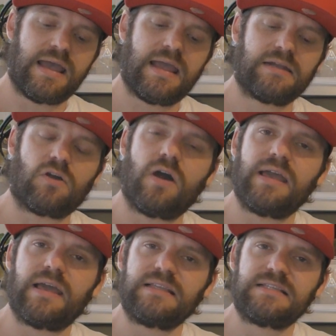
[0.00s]
And
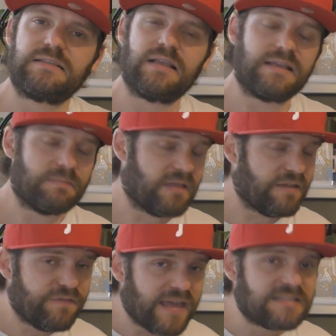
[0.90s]
I
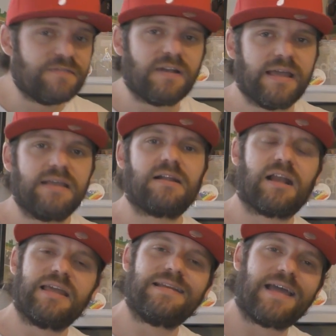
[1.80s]
effectively
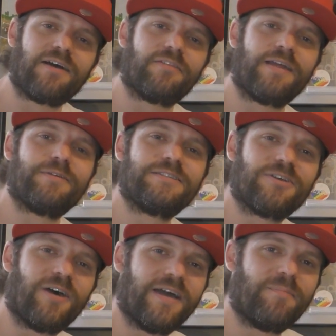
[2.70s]
cleaned out their
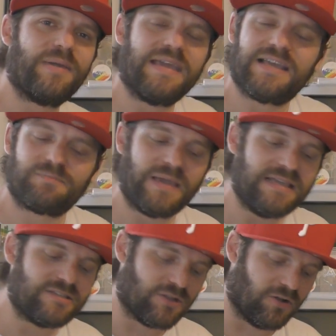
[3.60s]
entire
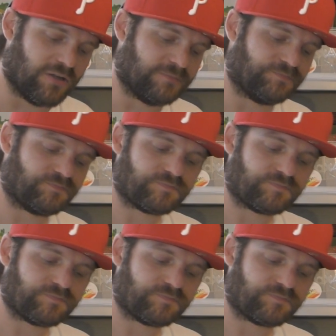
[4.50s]
PSP stock.